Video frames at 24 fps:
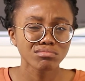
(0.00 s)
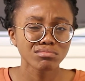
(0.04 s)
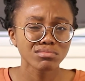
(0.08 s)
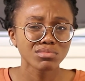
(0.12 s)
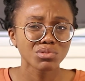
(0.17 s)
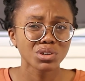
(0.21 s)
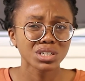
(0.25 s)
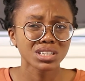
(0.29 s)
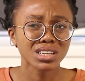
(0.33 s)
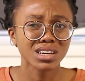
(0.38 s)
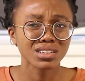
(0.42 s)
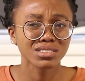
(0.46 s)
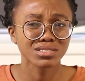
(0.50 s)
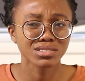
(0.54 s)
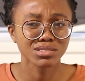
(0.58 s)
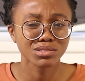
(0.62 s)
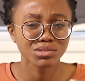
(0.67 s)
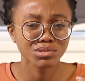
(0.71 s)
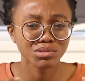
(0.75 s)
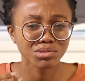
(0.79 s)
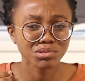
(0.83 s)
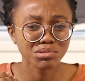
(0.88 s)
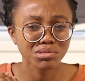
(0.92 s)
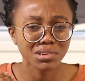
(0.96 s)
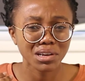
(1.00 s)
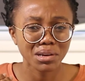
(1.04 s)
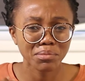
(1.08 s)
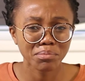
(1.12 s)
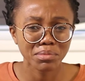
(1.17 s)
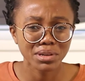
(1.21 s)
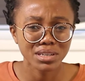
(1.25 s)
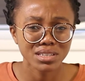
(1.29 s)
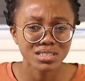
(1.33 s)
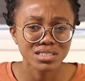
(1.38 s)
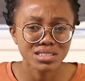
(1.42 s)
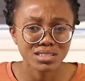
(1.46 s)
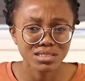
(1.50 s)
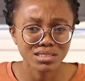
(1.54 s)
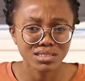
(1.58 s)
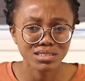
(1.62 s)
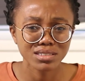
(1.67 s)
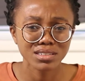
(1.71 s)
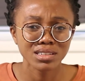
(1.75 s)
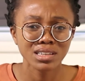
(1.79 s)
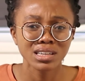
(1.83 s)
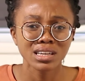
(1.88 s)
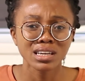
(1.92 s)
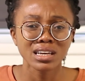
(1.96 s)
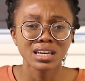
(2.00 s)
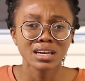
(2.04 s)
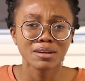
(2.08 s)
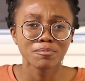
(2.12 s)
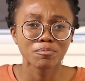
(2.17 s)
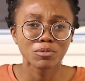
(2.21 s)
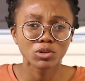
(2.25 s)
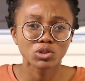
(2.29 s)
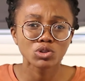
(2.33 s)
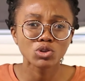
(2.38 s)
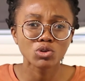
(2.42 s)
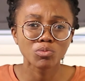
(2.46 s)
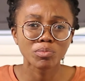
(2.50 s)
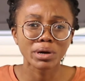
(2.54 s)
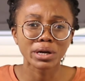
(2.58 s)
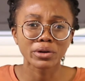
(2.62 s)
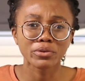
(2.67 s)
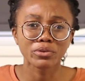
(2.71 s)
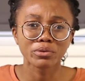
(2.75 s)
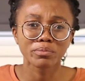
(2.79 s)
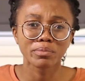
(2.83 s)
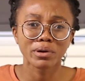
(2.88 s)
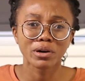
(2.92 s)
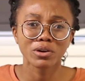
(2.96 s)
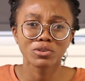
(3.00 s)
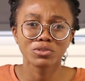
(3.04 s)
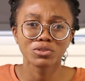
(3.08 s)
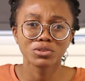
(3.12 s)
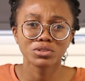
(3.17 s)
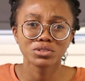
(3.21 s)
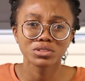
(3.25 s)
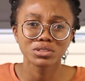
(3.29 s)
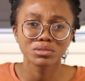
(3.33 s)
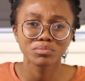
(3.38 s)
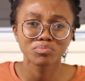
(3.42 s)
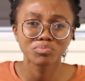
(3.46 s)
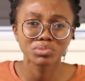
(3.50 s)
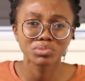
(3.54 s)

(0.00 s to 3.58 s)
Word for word: whether you do msc medical microbiology